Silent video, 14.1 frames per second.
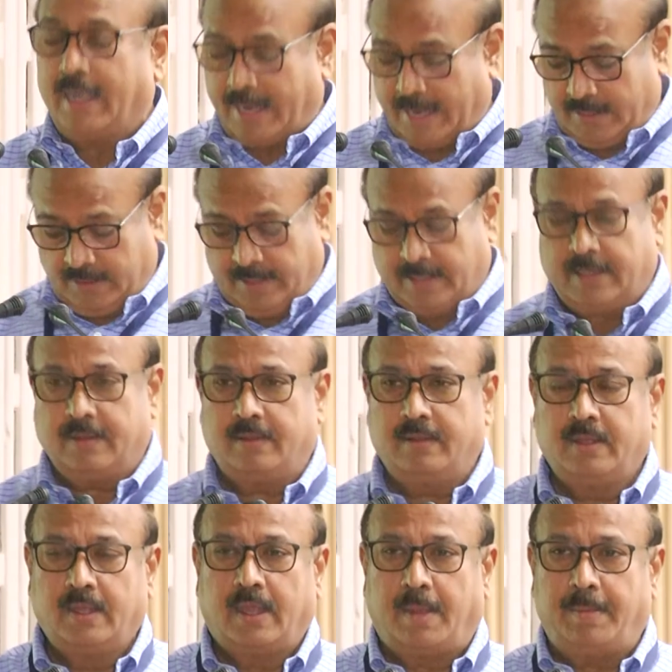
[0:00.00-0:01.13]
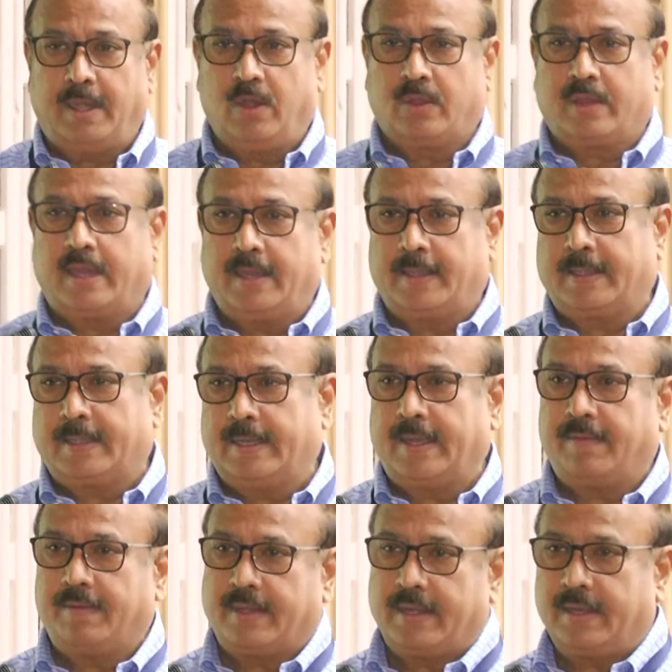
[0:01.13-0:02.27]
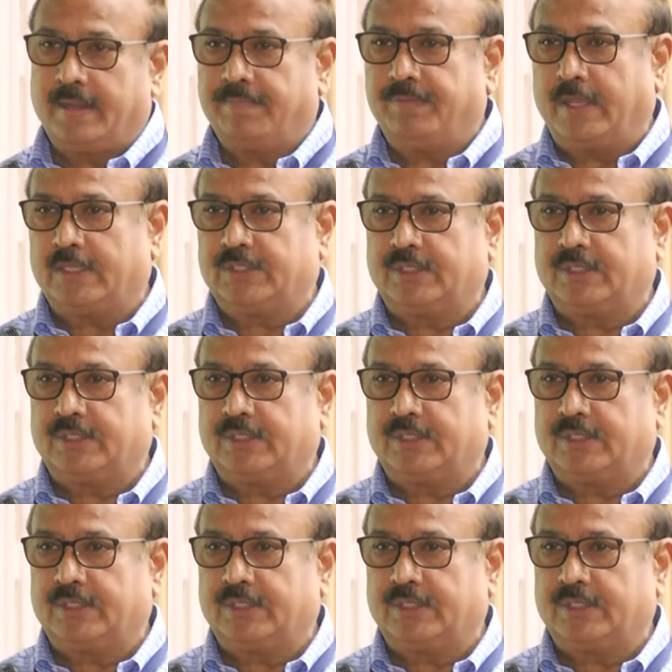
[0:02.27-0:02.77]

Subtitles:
And I think, look at the